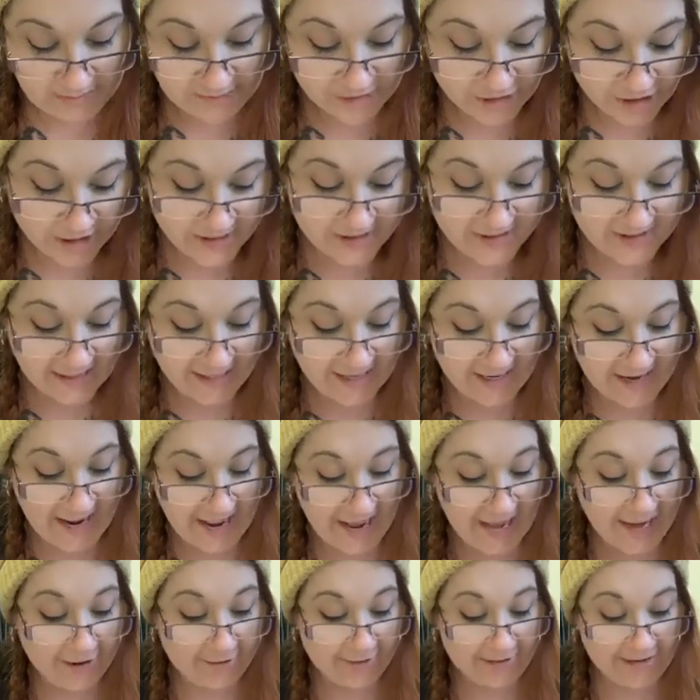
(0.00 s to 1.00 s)
Just then
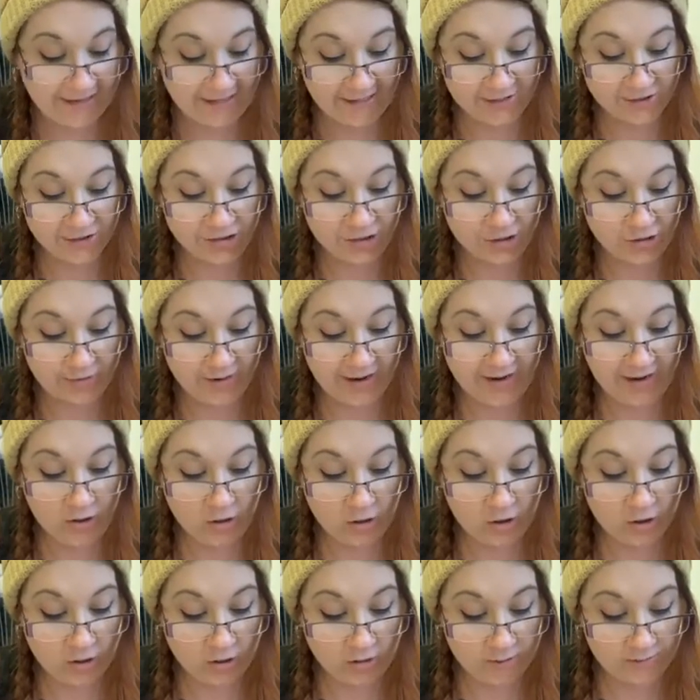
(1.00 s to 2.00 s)
Hagrid entered the great
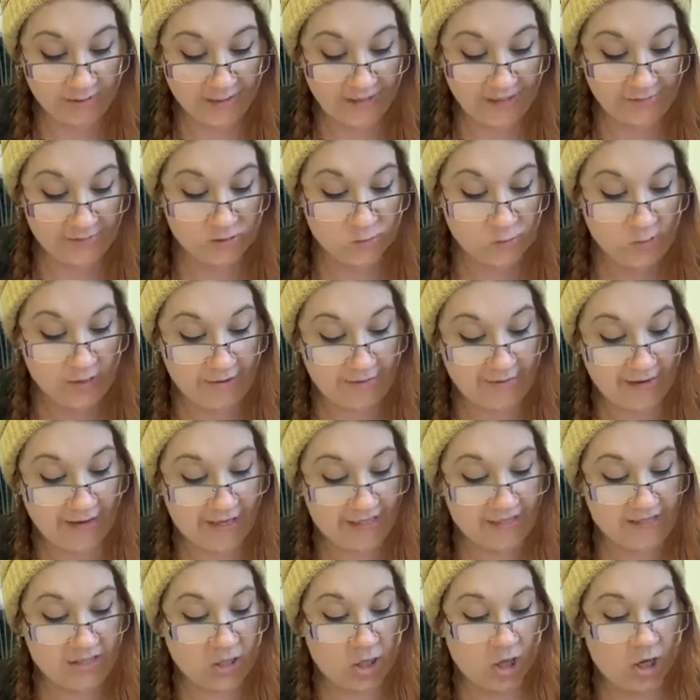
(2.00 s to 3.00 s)
hall. He was wearing
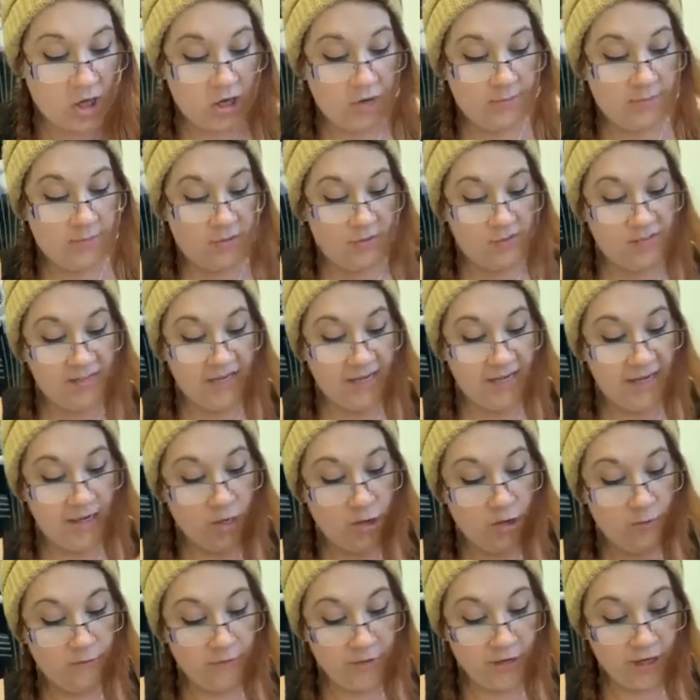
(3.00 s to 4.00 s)
his long moleskin
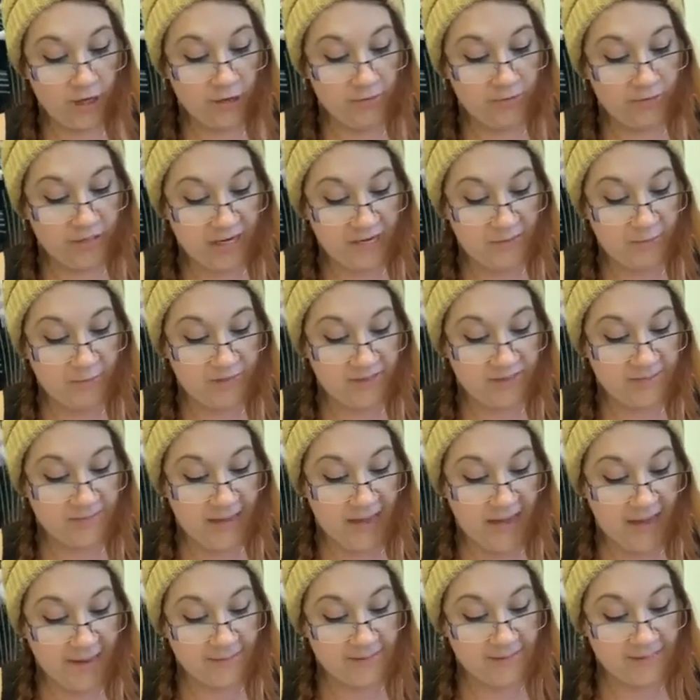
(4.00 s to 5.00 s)
overcoat and was
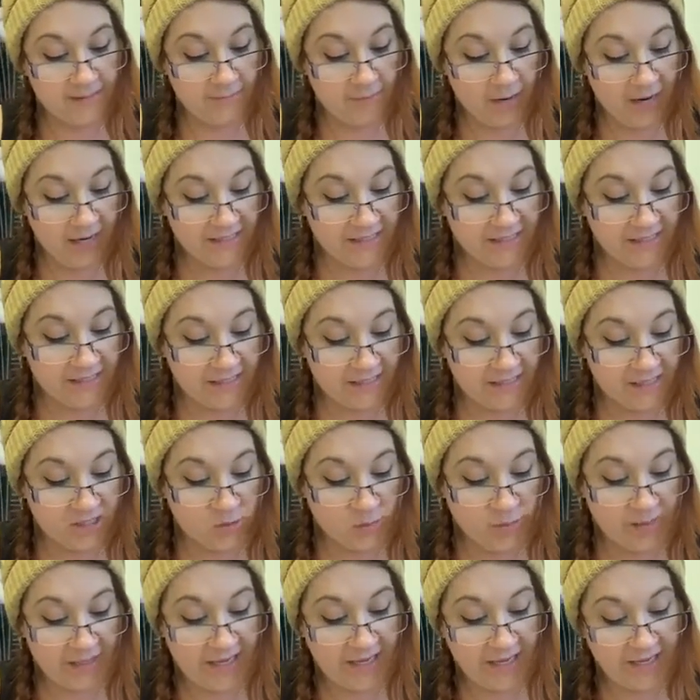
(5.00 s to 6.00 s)
absent-mindedly
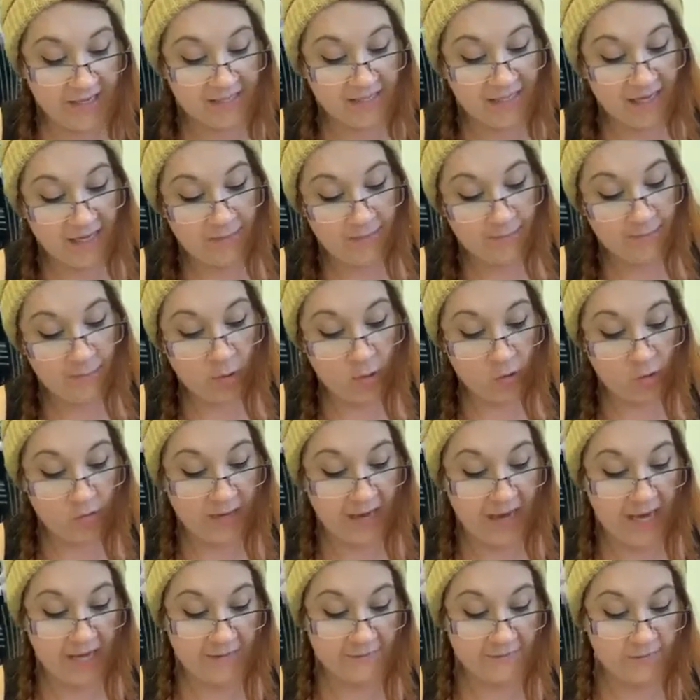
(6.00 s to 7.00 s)
swinging a dead
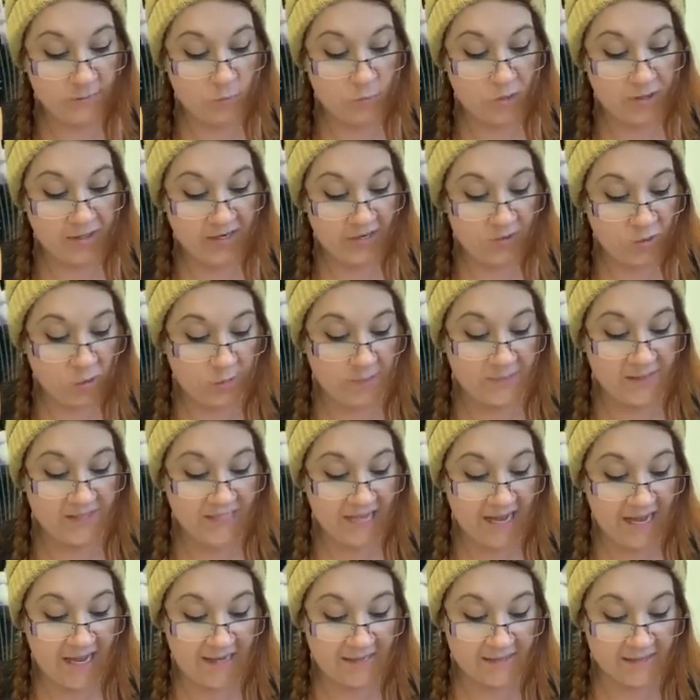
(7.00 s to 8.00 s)
polecat from one enormous
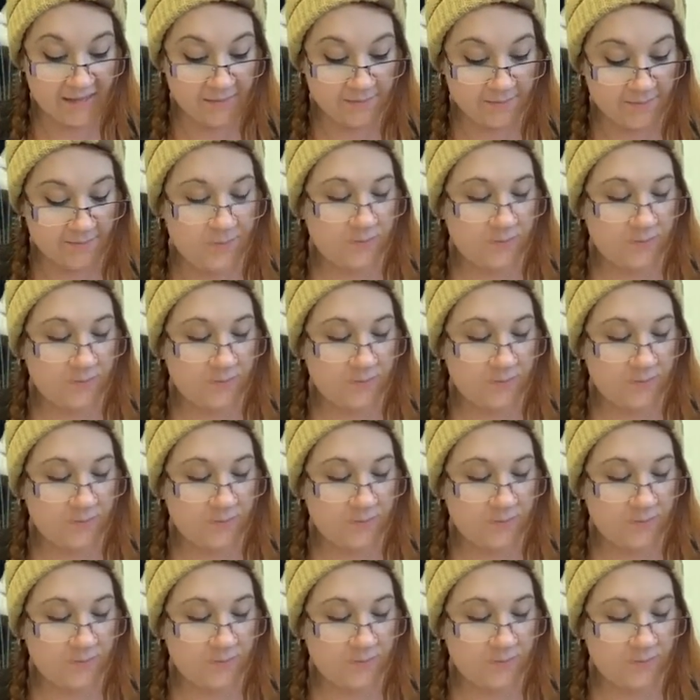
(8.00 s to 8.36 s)
hand.